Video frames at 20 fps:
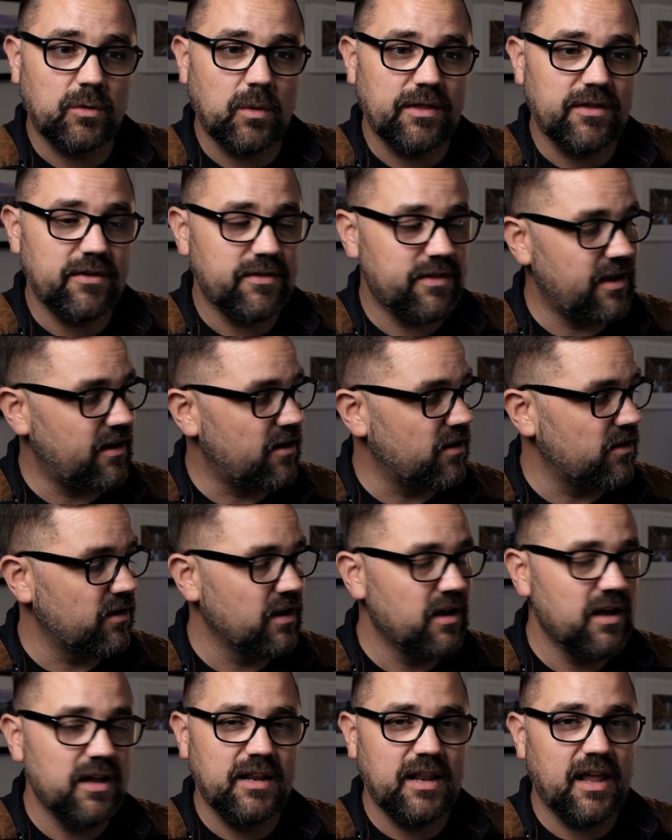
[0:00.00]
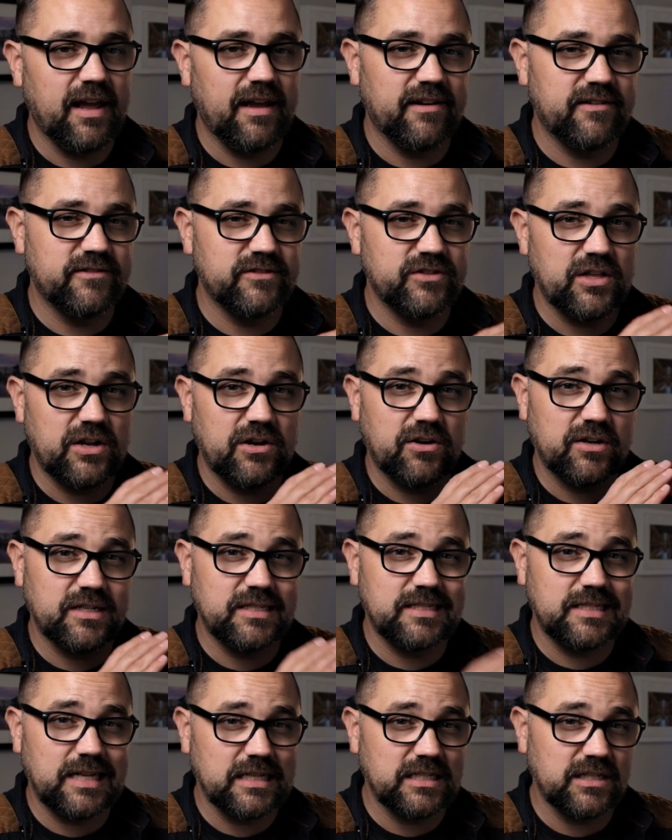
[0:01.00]
whether they are negatives that are
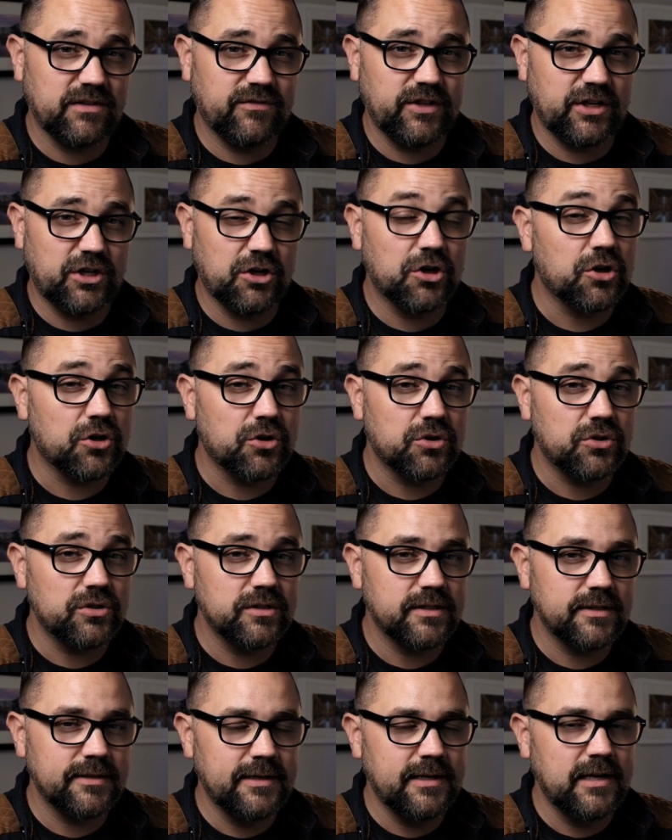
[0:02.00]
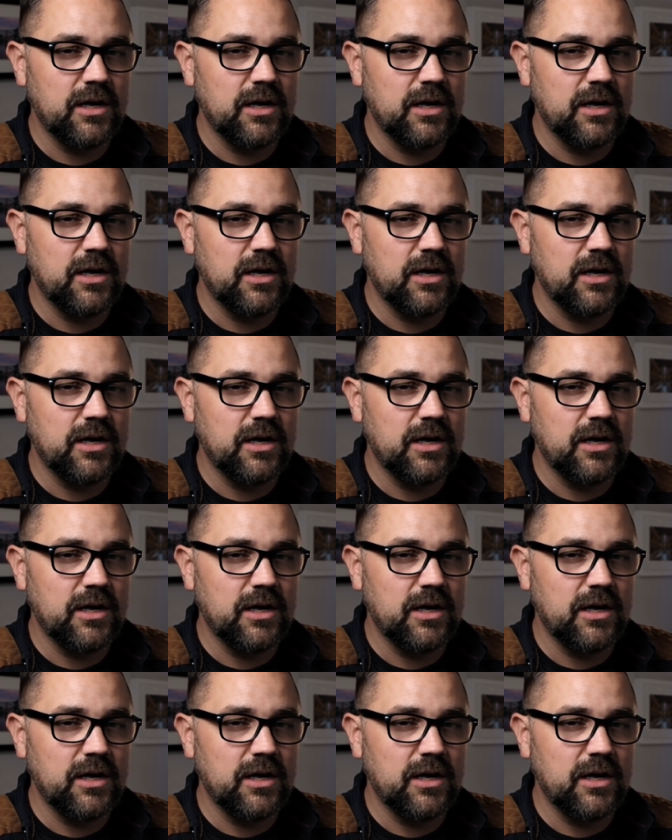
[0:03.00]
excessively curled